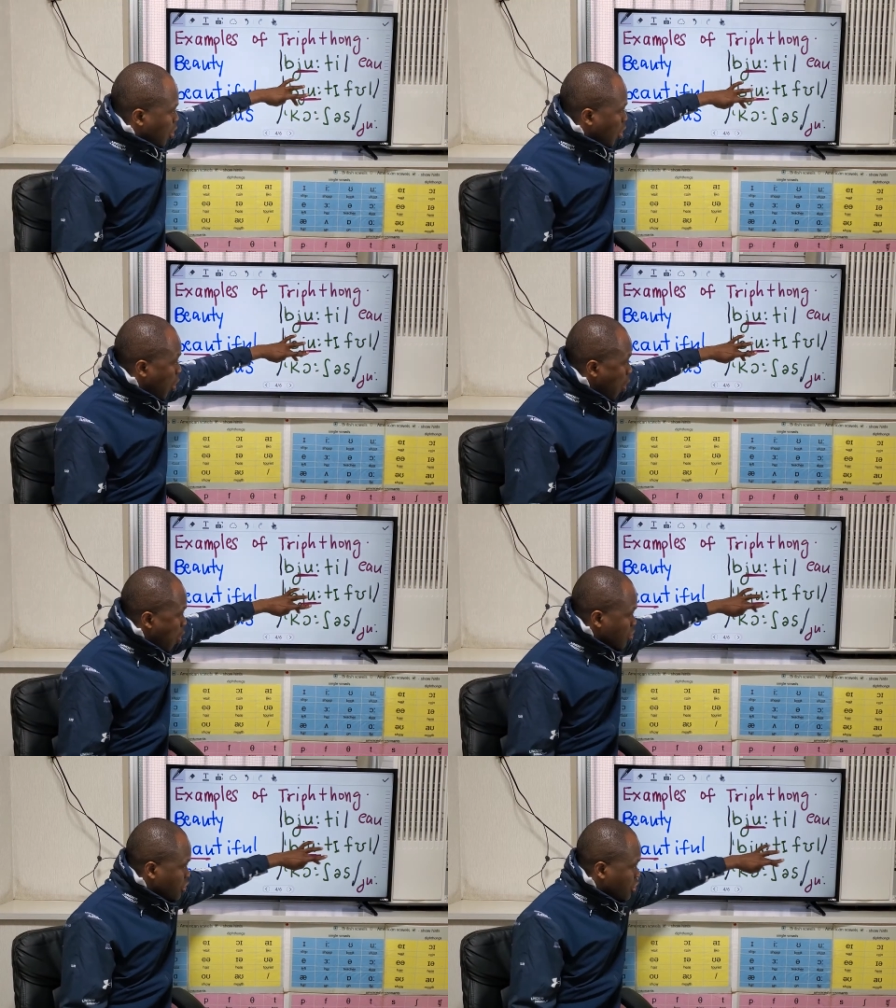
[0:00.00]

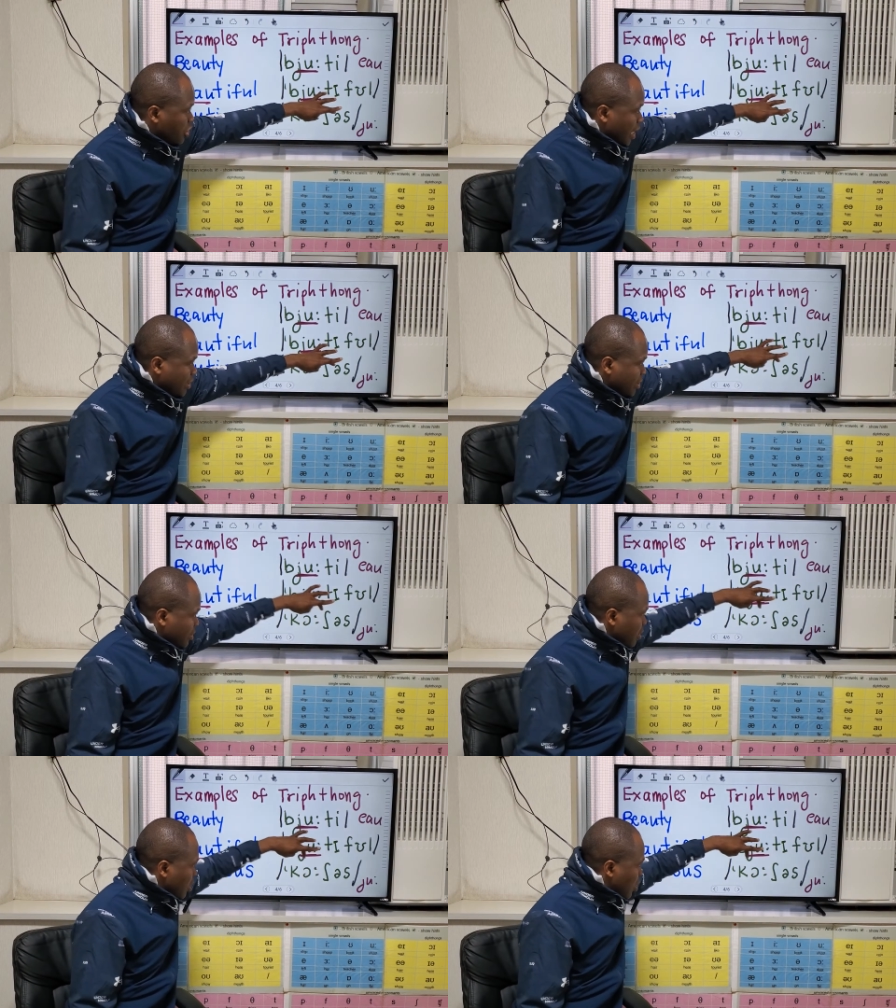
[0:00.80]
Cautious,
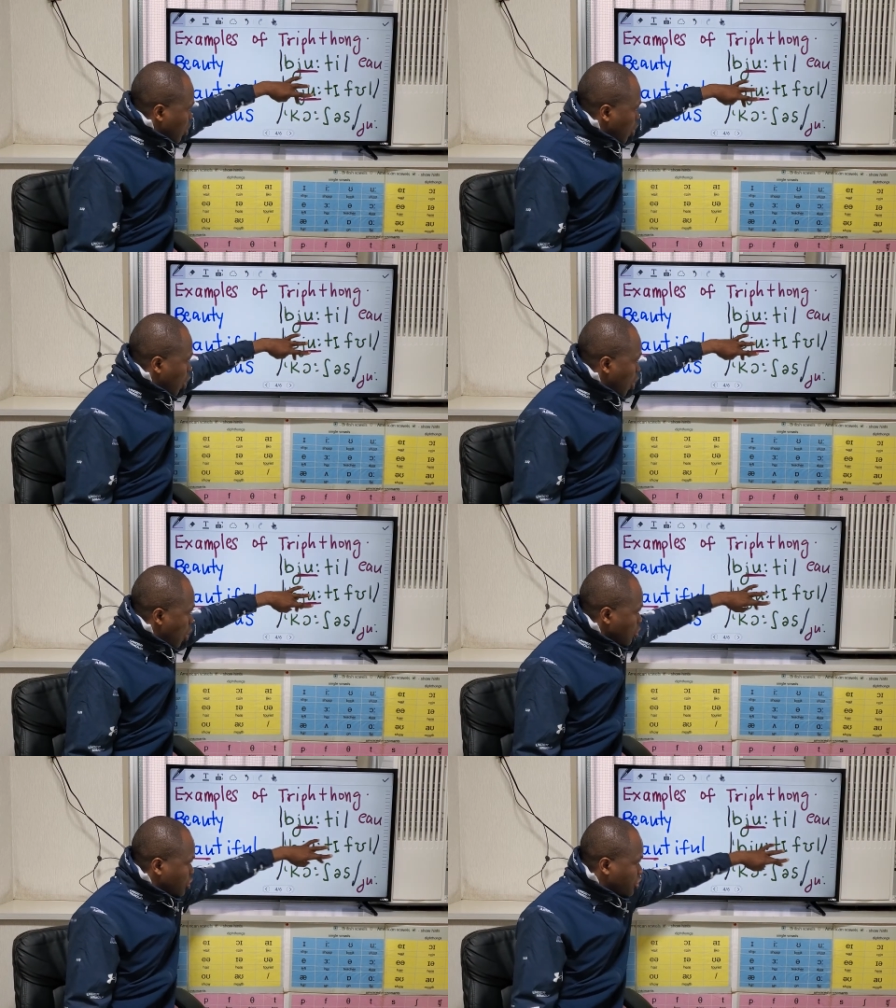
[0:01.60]

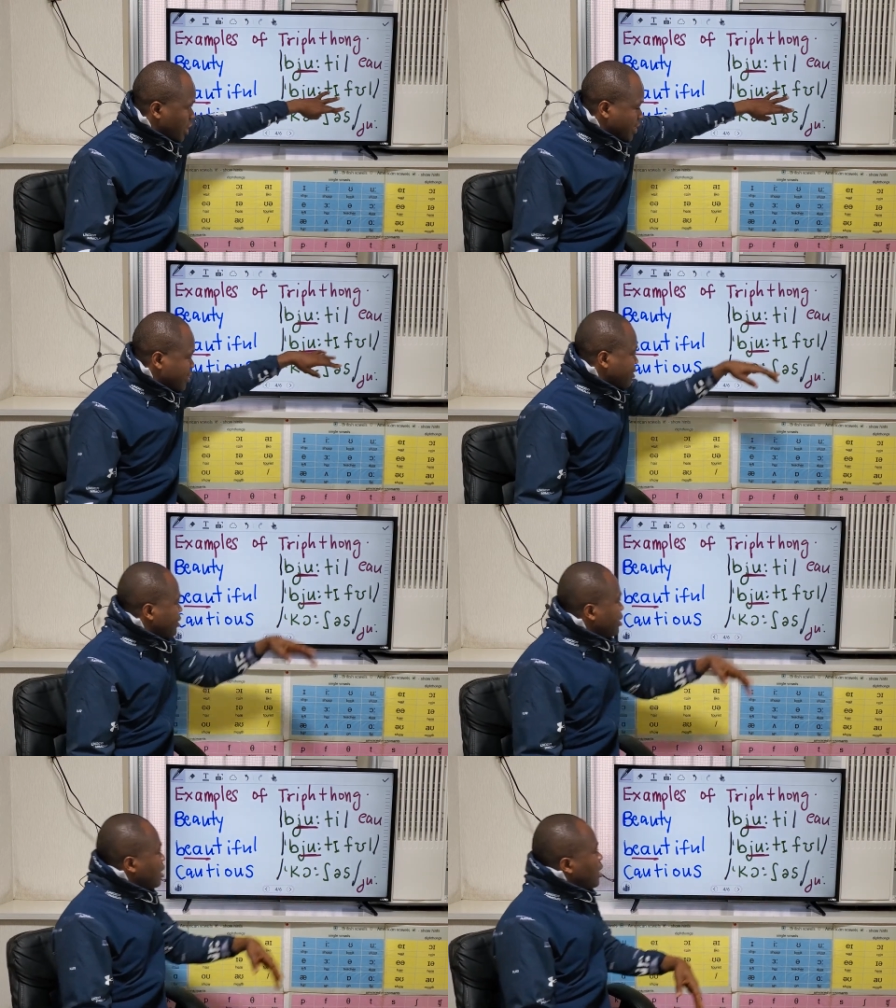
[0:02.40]
cautious.
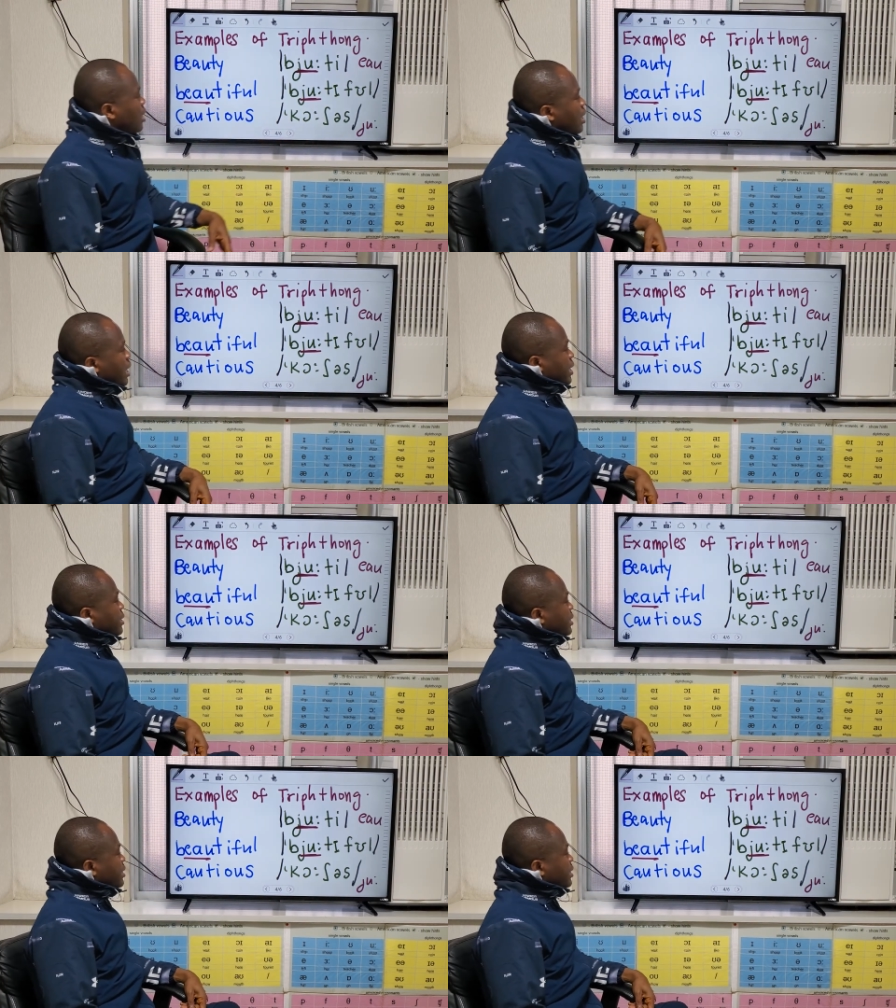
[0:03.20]
And